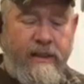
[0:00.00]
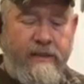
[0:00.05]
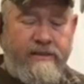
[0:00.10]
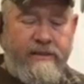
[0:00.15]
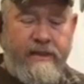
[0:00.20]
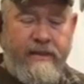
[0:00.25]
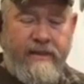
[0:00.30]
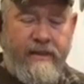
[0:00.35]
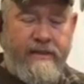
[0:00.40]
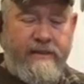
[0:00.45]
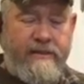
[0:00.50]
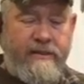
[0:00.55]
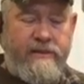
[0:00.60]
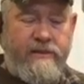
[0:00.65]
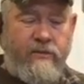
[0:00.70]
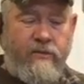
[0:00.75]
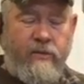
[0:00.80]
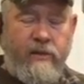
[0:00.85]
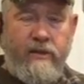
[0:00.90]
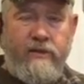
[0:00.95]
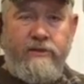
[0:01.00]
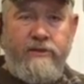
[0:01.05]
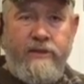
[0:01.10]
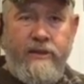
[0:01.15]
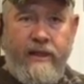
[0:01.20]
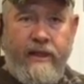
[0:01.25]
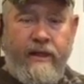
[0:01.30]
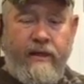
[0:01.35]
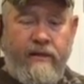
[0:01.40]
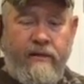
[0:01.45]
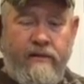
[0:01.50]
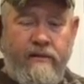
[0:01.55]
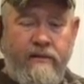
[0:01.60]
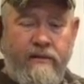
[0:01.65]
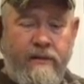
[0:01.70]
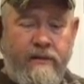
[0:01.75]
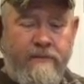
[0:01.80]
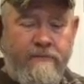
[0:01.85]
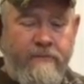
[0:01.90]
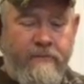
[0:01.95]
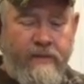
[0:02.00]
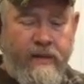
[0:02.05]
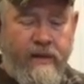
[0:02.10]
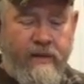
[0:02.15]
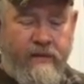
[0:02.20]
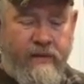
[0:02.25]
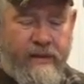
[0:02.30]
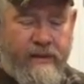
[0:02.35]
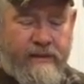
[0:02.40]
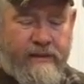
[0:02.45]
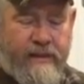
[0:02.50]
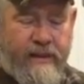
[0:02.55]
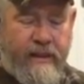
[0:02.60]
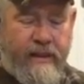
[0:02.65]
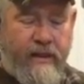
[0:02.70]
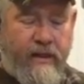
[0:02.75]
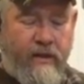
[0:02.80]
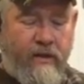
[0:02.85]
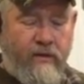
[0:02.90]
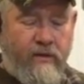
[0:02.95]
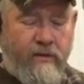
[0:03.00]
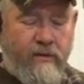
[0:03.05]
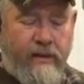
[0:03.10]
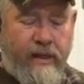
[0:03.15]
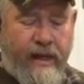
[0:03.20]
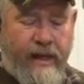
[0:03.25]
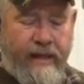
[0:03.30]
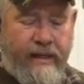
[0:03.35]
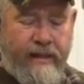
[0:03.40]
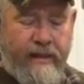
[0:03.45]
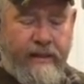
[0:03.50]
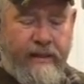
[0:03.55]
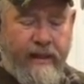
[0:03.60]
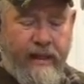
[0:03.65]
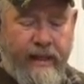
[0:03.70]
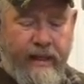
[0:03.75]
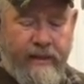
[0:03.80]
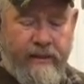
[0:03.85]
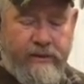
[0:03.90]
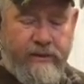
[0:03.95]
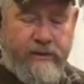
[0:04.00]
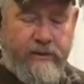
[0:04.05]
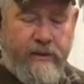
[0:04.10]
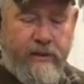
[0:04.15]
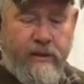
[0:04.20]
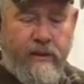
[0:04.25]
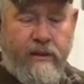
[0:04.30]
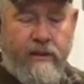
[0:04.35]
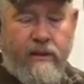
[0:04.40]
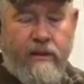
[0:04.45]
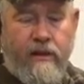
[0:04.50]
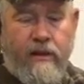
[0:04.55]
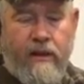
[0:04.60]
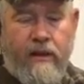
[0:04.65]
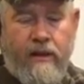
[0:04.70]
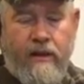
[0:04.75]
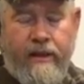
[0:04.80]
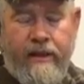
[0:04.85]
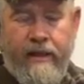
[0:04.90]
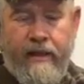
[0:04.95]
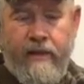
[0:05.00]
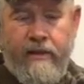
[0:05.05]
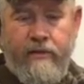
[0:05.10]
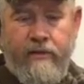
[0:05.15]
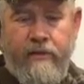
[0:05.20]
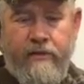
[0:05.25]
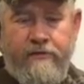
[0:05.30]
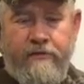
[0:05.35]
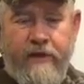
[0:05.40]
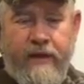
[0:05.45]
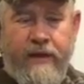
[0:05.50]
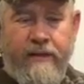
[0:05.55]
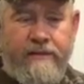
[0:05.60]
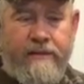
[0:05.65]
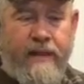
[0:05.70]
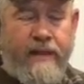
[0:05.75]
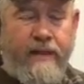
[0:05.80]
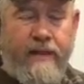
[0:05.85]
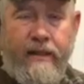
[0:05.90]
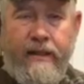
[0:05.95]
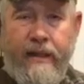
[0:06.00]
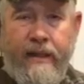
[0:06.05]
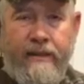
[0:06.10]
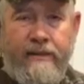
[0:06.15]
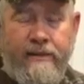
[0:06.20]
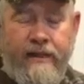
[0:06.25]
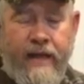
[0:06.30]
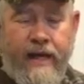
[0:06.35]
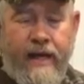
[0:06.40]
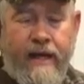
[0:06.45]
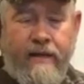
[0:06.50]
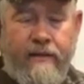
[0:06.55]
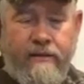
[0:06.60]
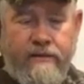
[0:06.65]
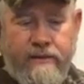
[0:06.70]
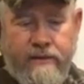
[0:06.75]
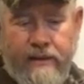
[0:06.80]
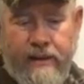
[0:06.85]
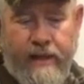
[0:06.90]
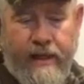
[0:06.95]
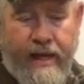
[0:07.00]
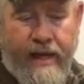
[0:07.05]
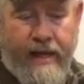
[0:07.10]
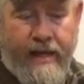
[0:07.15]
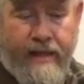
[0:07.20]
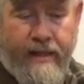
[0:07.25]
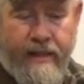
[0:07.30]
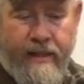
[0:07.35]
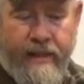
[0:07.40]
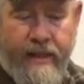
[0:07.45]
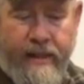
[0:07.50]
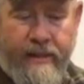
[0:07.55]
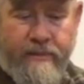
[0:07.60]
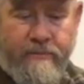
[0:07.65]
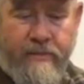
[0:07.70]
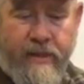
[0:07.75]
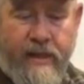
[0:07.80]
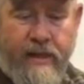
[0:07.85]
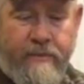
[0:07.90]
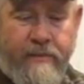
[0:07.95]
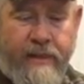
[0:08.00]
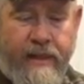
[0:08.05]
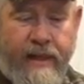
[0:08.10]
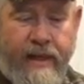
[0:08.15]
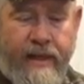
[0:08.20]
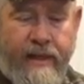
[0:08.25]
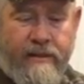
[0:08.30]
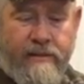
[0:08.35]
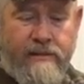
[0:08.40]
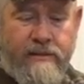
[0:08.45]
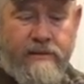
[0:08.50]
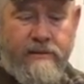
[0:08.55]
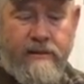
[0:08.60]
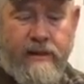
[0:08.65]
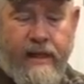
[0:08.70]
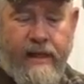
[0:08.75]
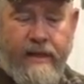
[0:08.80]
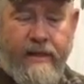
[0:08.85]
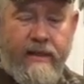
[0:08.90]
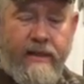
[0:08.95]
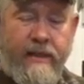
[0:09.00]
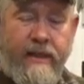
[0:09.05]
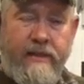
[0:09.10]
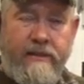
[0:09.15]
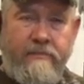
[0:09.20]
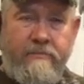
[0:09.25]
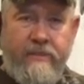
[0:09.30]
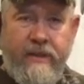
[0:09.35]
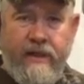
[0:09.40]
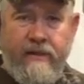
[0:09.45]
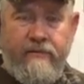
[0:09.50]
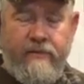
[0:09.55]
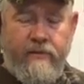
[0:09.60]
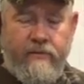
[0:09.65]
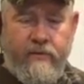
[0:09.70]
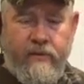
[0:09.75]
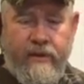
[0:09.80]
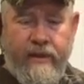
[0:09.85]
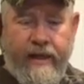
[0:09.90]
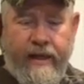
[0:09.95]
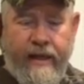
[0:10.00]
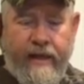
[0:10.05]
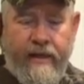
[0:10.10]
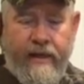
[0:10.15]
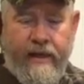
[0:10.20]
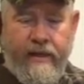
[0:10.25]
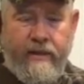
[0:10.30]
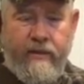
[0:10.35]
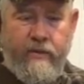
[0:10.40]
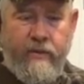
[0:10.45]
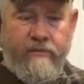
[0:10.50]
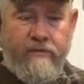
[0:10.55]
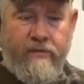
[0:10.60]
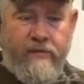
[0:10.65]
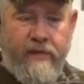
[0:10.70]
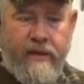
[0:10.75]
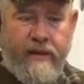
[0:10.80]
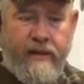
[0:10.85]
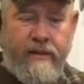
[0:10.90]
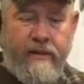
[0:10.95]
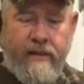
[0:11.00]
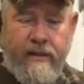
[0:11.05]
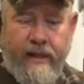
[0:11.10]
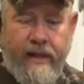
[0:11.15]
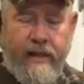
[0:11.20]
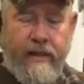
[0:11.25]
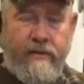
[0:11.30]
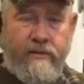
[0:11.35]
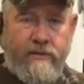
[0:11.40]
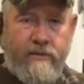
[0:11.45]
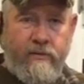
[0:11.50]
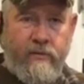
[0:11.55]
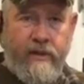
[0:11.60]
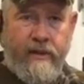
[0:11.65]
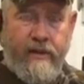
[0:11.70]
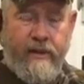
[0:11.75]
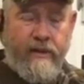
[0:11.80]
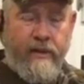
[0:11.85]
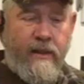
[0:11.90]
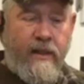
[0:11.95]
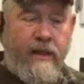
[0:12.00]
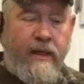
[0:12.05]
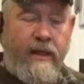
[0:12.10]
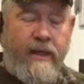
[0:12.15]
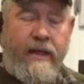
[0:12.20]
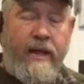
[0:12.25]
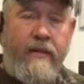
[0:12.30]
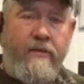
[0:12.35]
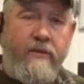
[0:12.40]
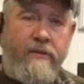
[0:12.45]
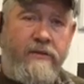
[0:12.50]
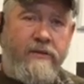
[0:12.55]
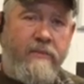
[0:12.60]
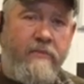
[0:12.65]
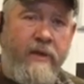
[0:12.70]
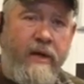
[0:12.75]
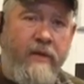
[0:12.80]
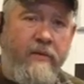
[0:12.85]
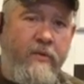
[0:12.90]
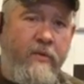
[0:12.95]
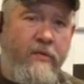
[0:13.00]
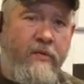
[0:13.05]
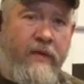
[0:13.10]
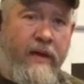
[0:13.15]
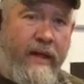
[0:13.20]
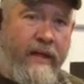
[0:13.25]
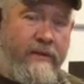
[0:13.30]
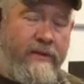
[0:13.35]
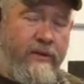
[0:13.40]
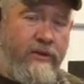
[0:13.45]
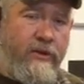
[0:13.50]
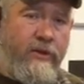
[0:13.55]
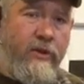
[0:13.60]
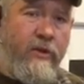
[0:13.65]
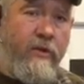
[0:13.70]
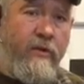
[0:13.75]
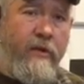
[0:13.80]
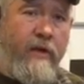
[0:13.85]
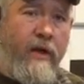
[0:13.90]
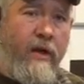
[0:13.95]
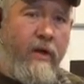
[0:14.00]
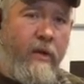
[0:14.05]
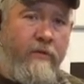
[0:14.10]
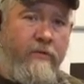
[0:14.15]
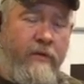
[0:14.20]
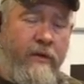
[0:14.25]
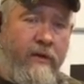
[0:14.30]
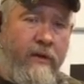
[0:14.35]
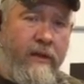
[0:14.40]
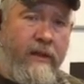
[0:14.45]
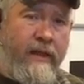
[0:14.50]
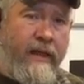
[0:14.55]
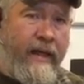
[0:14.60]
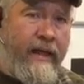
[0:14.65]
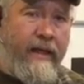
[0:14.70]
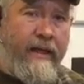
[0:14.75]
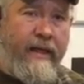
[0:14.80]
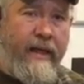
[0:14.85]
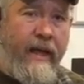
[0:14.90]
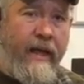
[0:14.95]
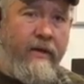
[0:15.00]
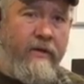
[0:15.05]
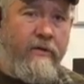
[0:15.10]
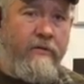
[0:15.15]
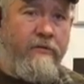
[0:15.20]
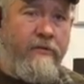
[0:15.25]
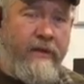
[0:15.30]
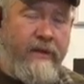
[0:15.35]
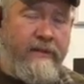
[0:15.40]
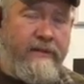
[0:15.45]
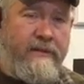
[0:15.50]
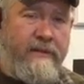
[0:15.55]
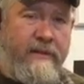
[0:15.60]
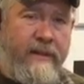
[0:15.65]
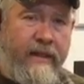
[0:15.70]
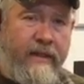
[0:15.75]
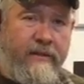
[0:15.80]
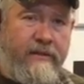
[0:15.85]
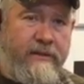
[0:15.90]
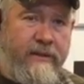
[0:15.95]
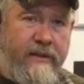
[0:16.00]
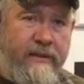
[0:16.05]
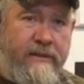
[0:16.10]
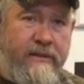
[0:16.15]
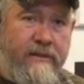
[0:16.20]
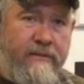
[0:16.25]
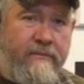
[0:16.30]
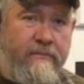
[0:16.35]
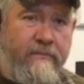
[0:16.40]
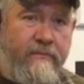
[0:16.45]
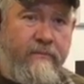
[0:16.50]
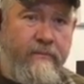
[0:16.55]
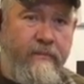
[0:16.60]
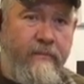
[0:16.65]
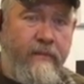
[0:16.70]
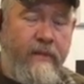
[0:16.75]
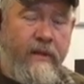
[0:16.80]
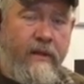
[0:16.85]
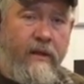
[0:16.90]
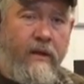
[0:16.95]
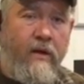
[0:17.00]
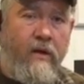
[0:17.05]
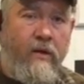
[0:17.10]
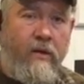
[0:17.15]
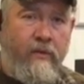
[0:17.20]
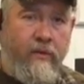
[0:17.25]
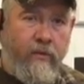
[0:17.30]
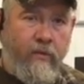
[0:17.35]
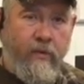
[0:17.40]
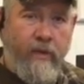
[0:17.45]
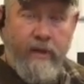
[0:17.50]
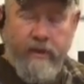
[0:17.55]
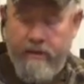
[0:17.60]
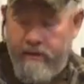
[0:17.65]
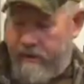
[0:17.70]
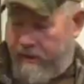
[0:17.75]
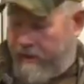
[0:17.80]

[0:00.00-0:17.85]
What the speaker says: See, this is a real snare. This can hold, I can catch under the fence, I can catch coyotes, I can catch bobcats, I can catch beaver with that, I can do everything else with it. Now there's some other things that you'll know if you're looking at a counterfeit snare system or the real